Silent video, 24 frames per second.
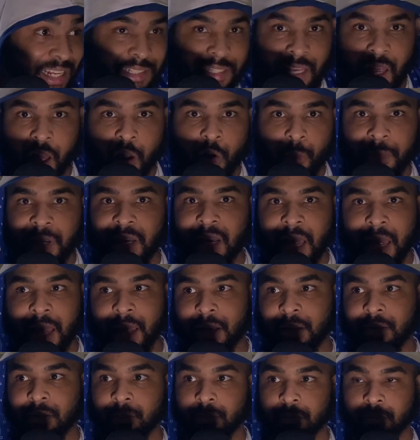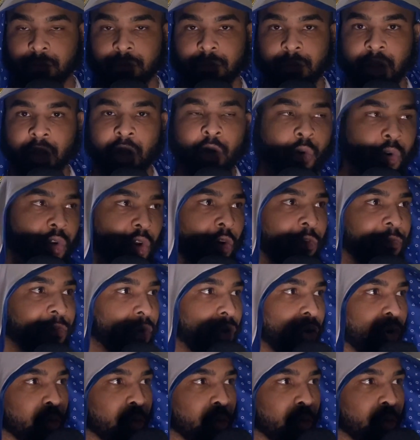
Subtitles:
tell me that you don't know if you're